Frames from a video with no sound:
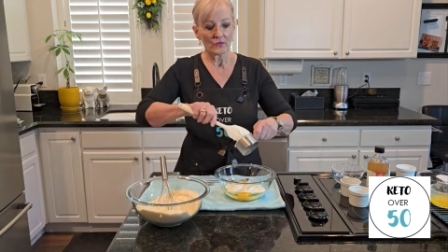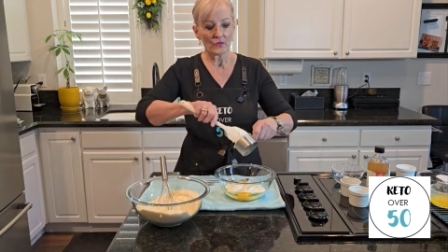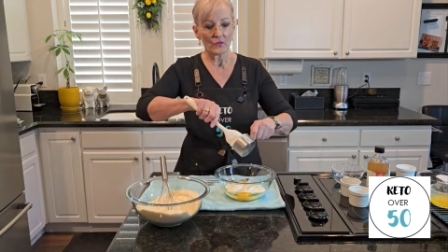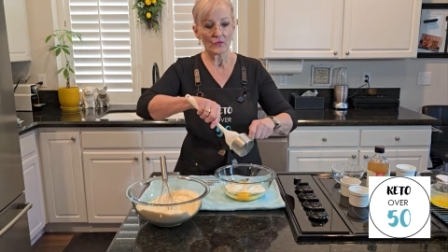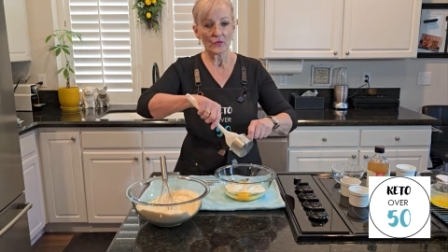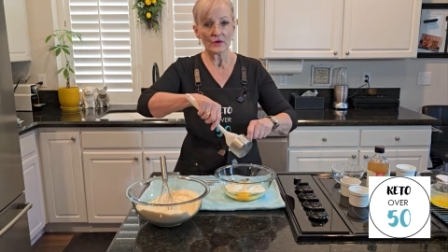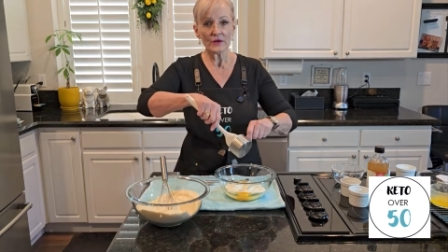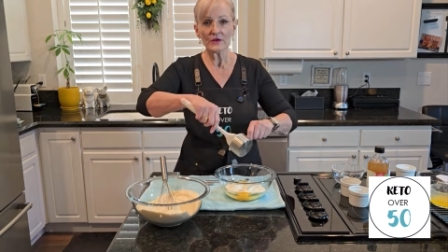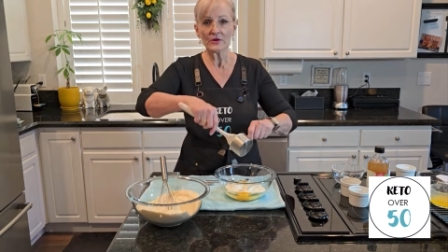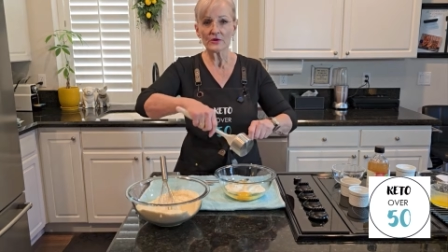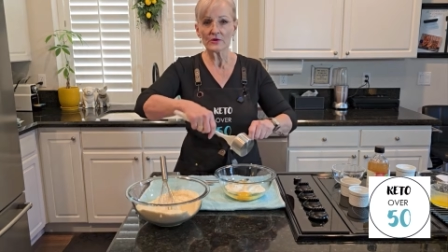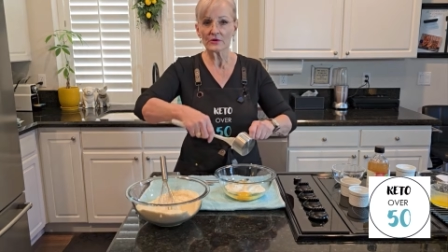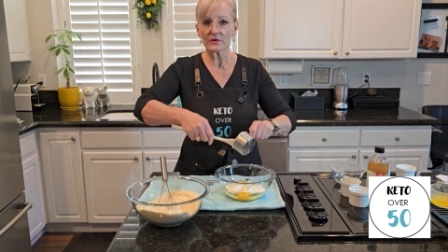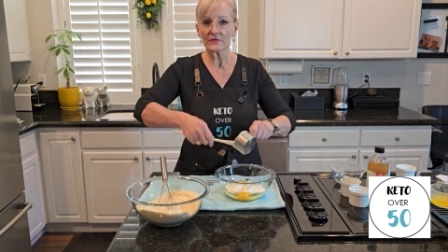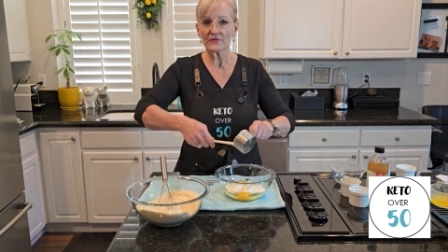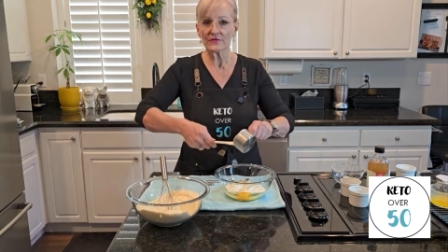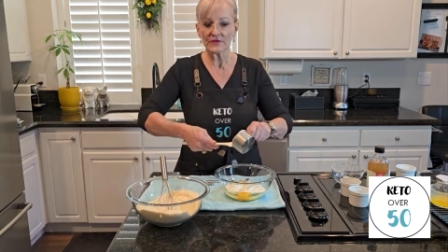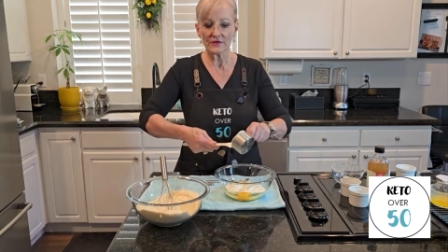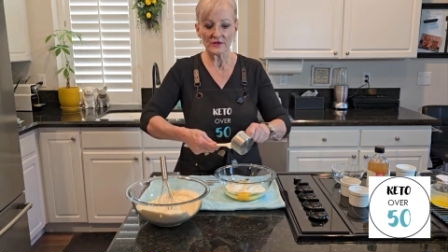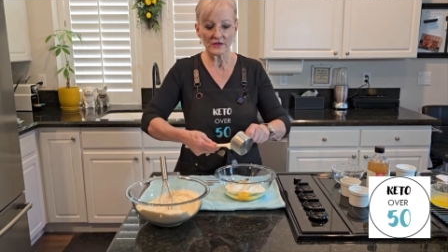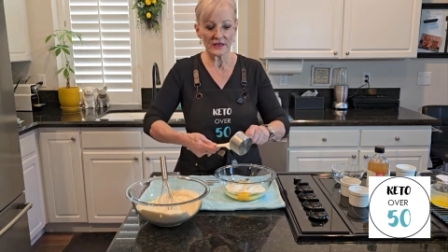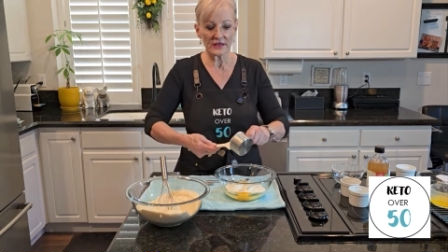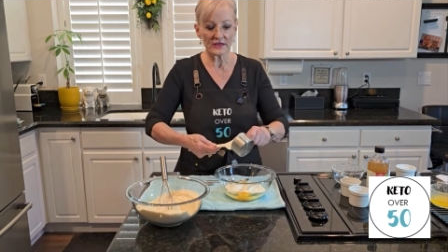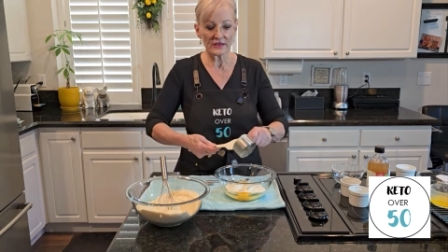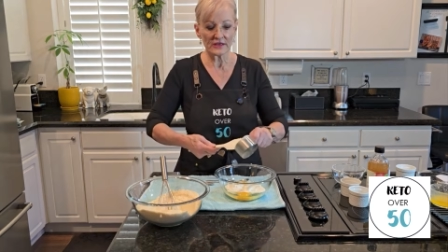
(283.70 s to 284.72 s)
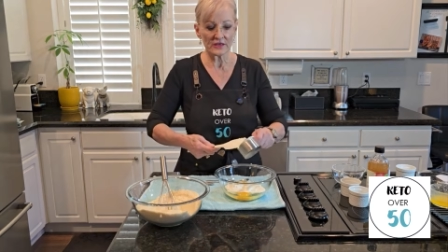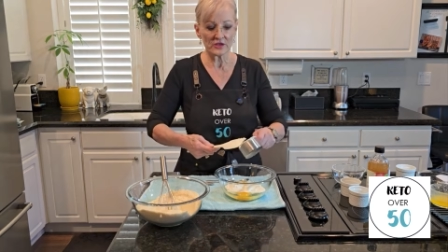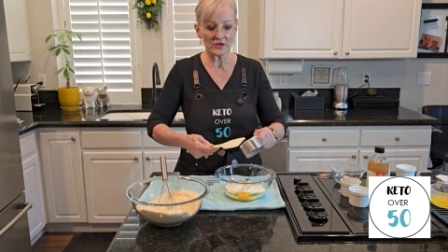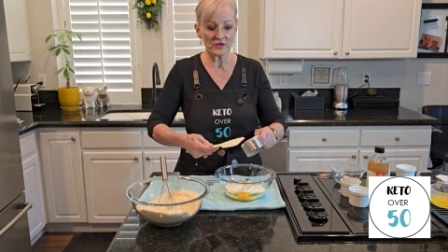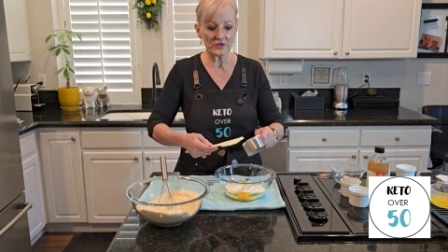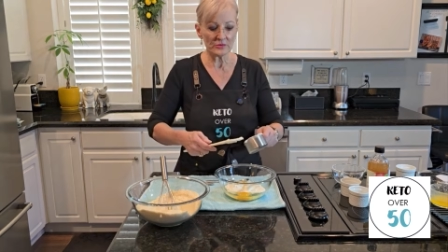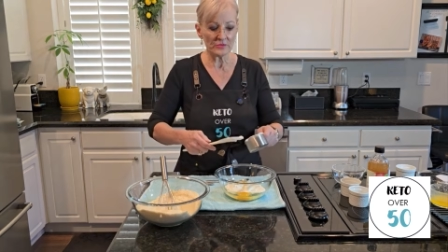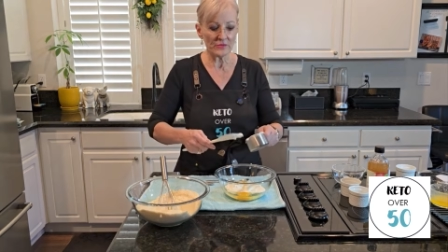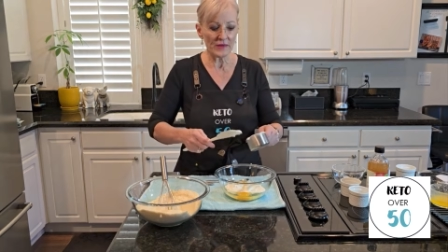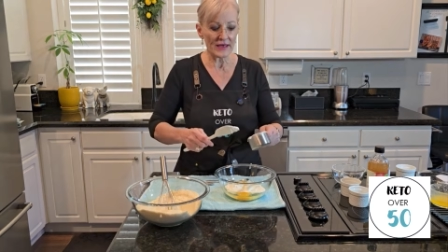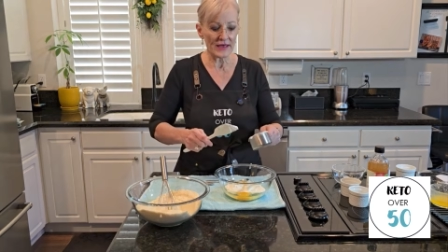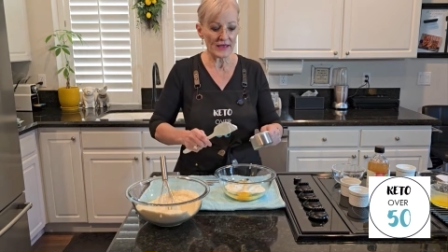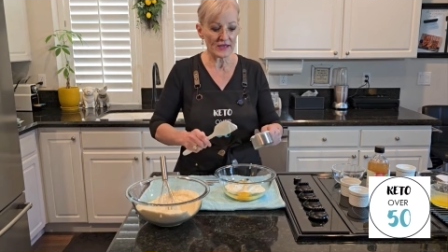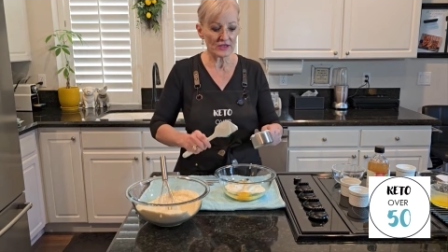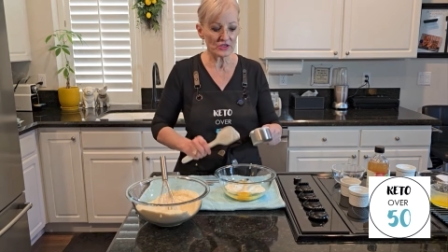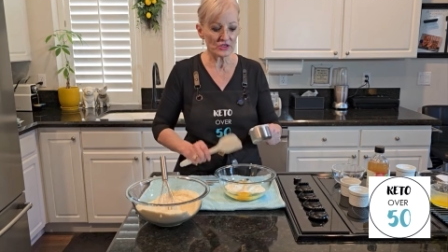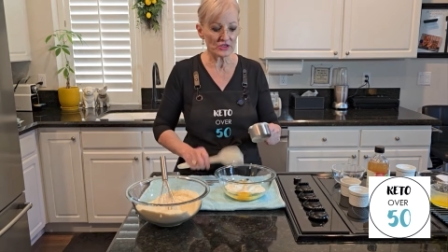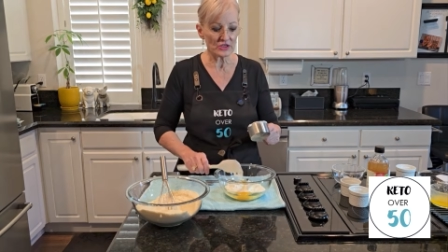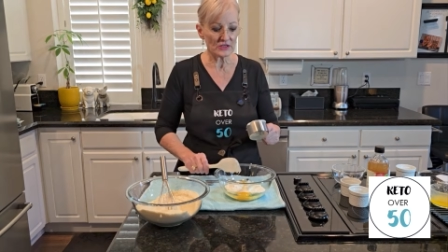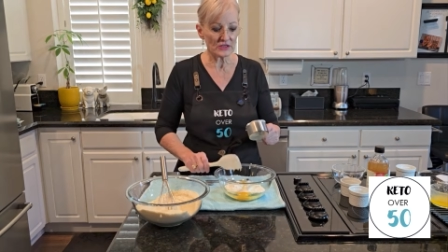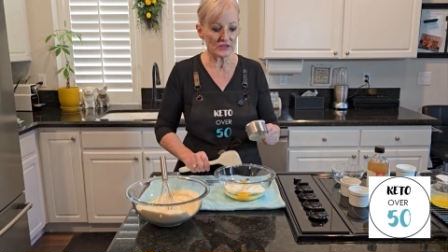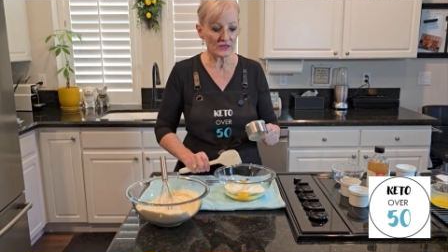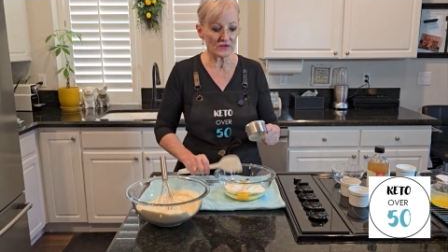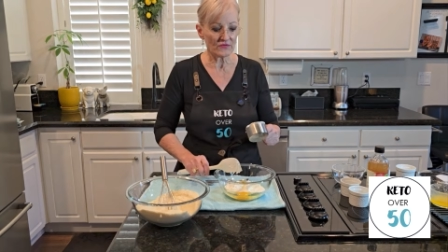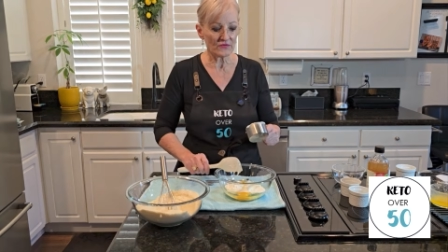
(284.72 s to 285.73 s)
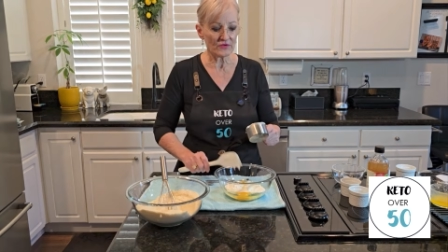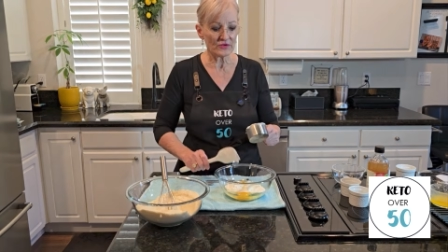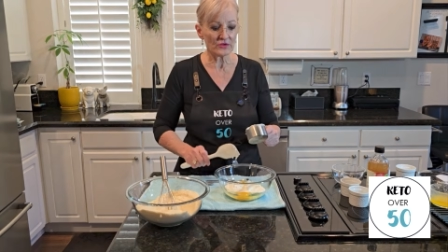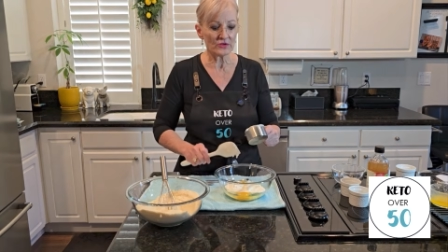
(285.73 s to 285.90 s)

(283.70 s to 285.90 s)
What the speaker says: wonderful. And can you imagine if